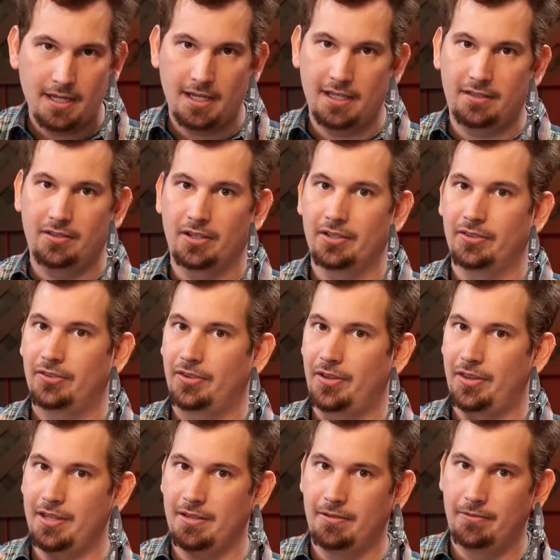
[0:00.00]
It does
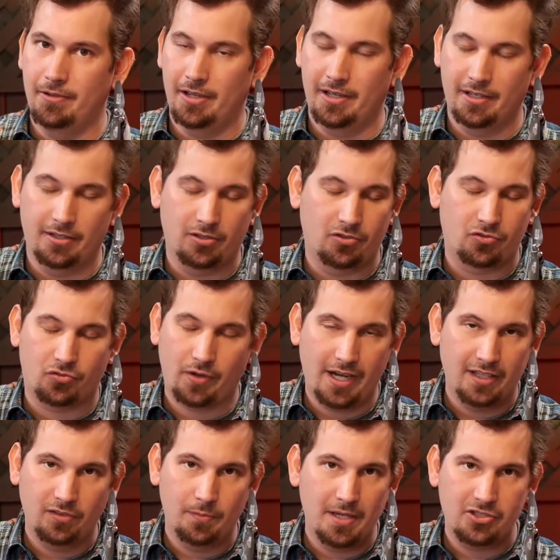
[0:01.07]
the
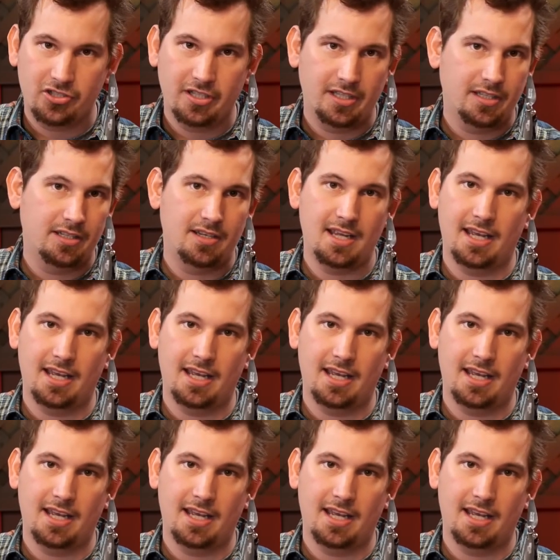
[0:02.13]
transmission,